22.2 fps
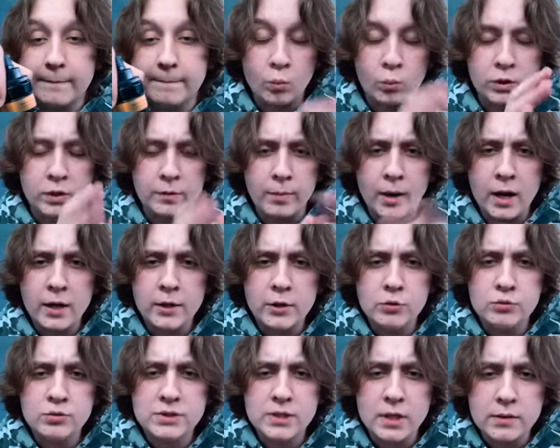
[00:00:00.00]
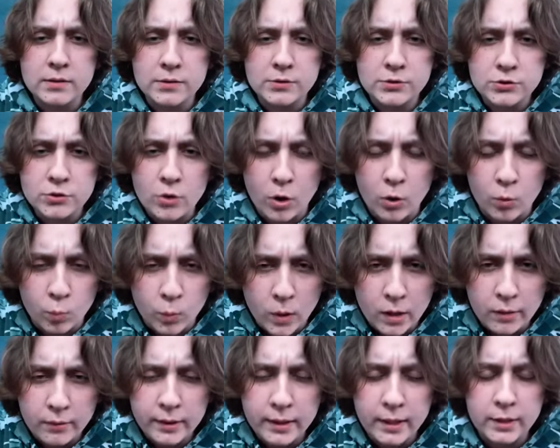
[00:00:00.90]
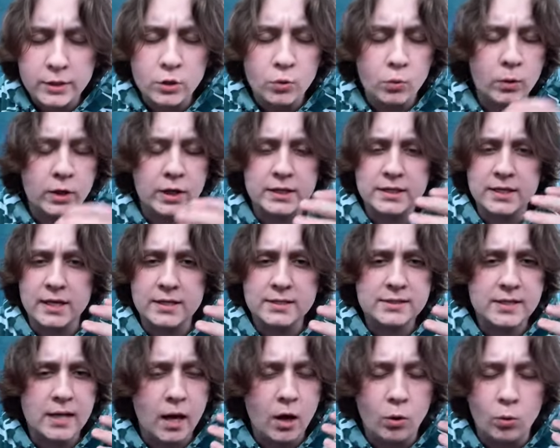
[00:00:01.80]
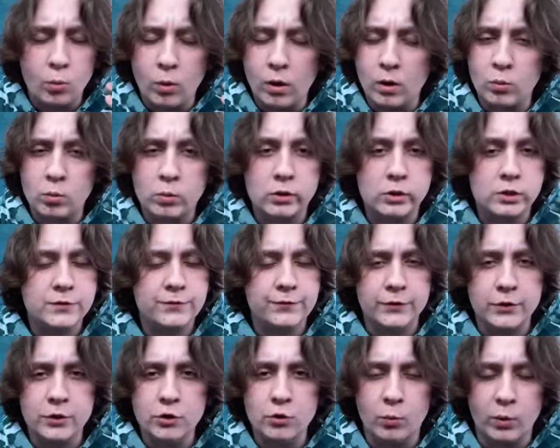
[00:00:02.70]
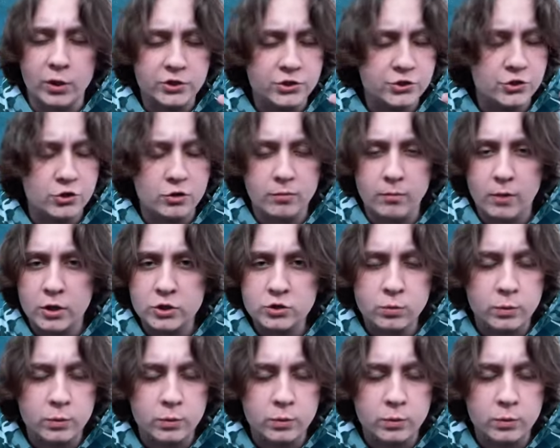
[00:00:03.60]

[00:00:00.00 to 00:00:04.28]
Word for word: When you buy a new scent and start wearing it, you want to test out what works for you, what's too much,